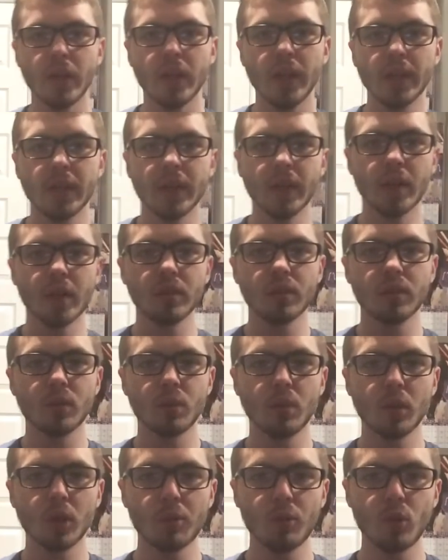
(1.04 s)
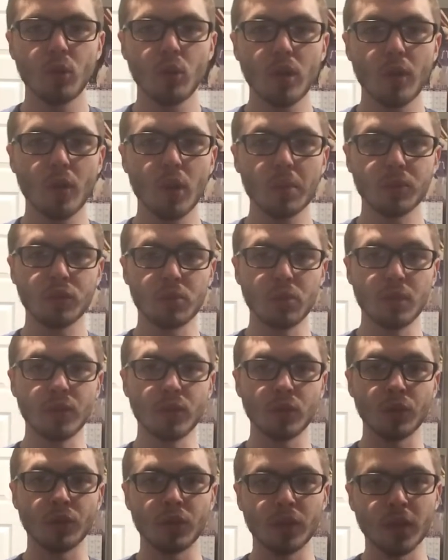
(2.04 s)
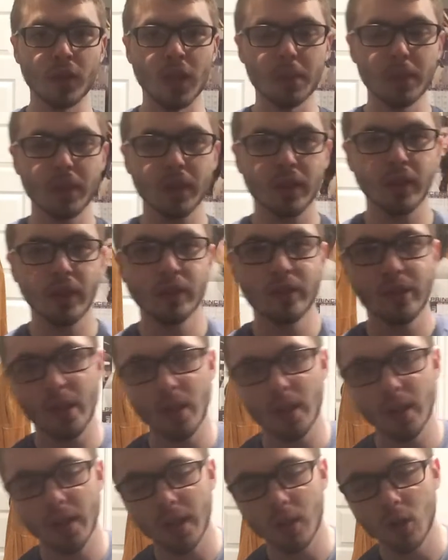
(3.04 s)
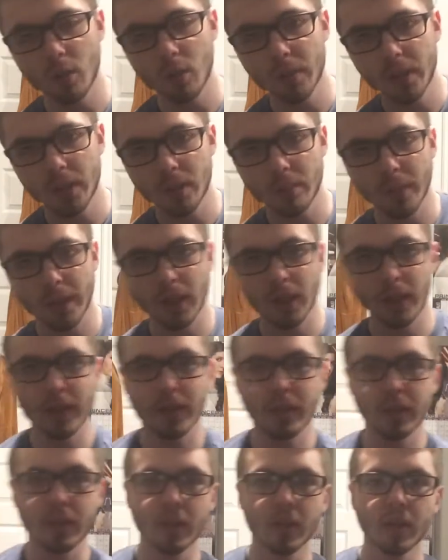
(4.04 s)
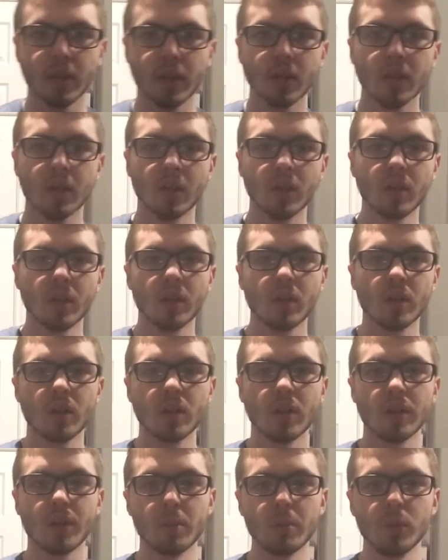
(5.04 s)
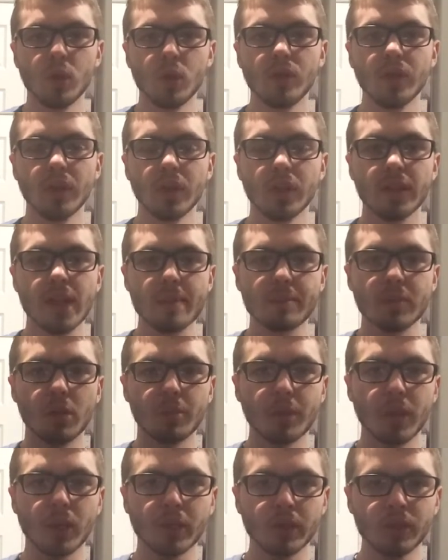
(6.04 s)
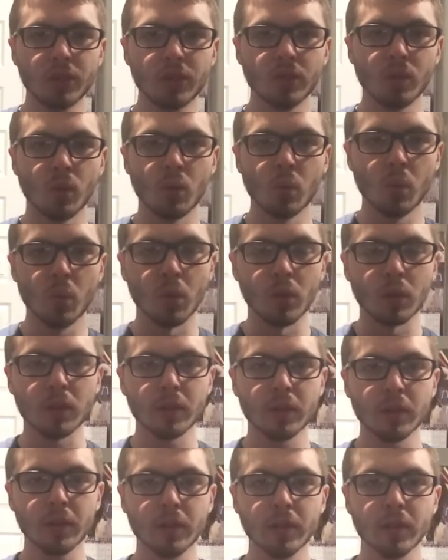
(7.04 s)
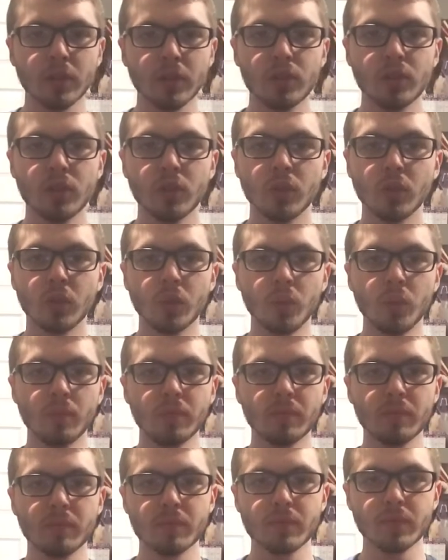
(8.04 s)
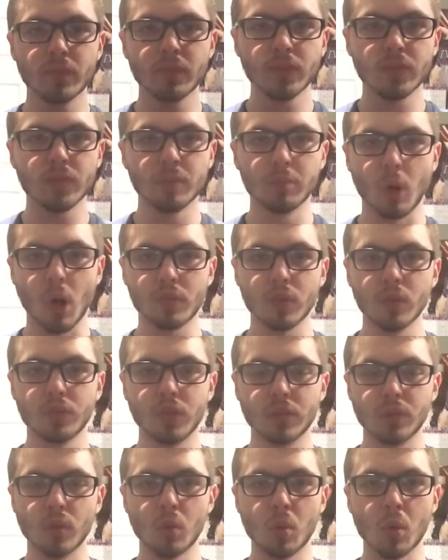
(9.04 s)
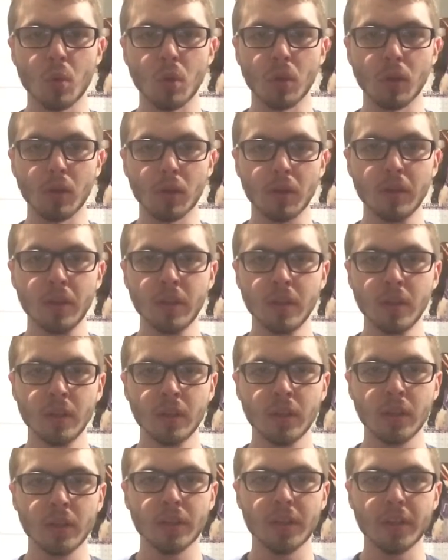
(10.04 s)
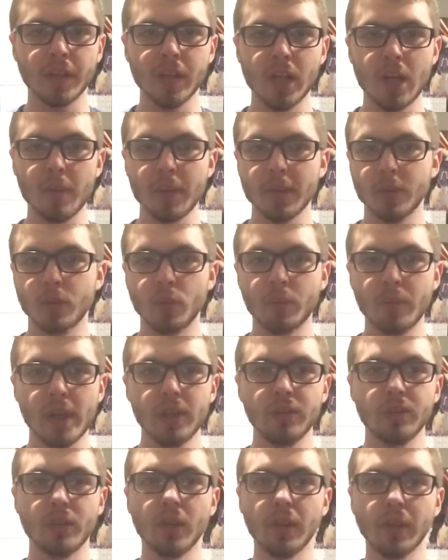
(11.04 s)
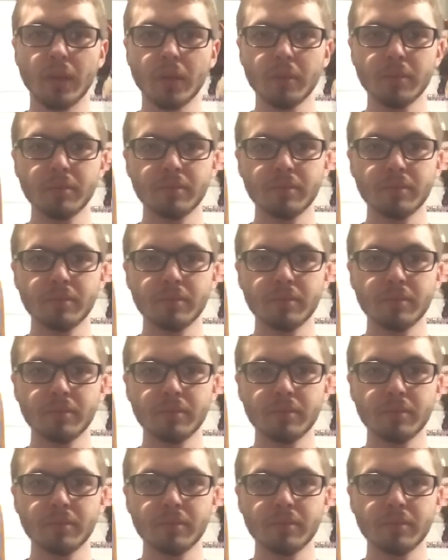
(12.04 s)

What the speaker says: Hey guys, welcome to another episode of Movie vs. Comic, and today I'll be comparing the movie Captain America Civil War to Marvel Civil War, the comic this was based on.